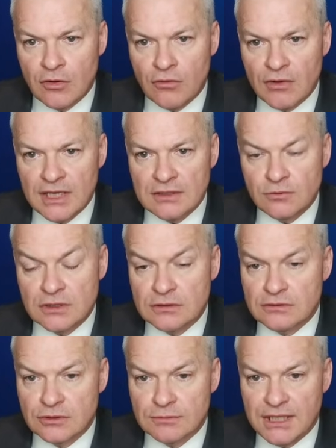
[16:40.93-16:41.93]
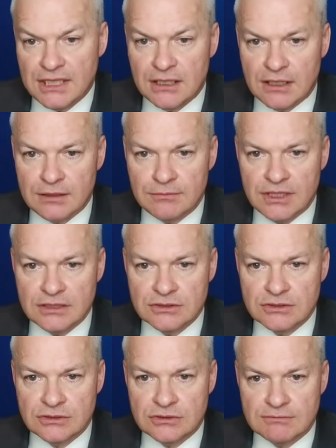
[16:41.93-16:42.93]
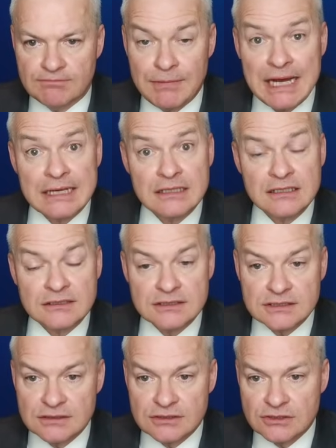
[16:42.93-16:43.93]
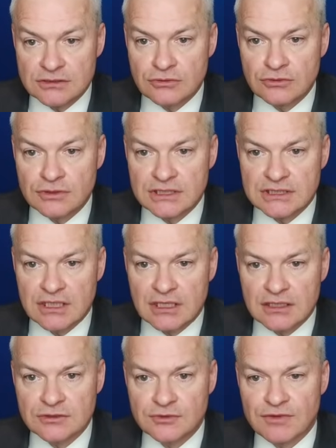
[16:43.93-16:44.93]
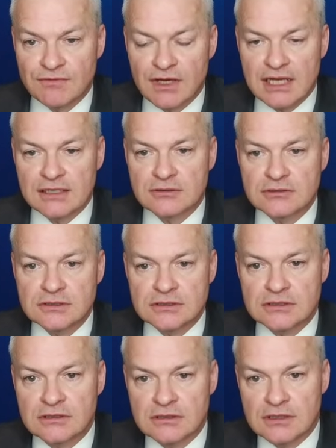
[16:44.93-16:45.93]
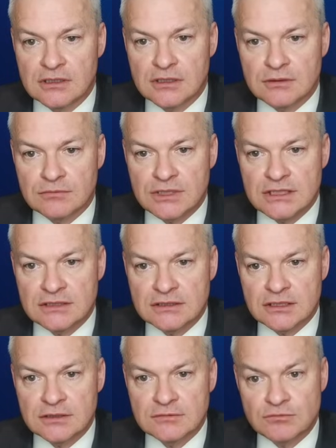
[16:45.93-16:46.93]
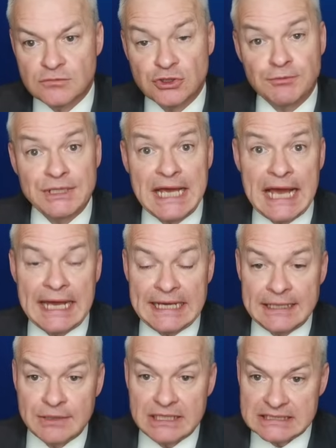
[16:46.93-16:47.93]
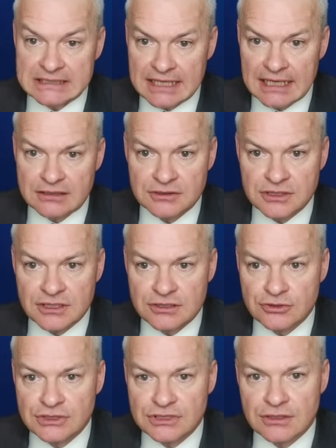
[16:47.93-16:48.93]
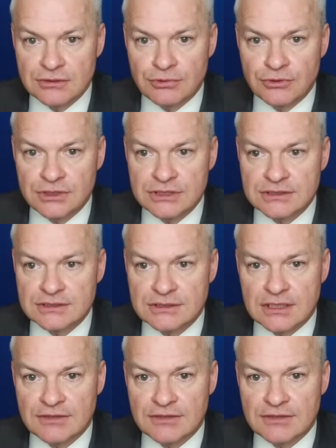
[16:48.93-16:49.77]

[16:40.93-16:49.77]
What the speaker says: Great. Well, not a bingo, but balanced and scoring tiles with vowels means I should be aiming to get 30 or so points.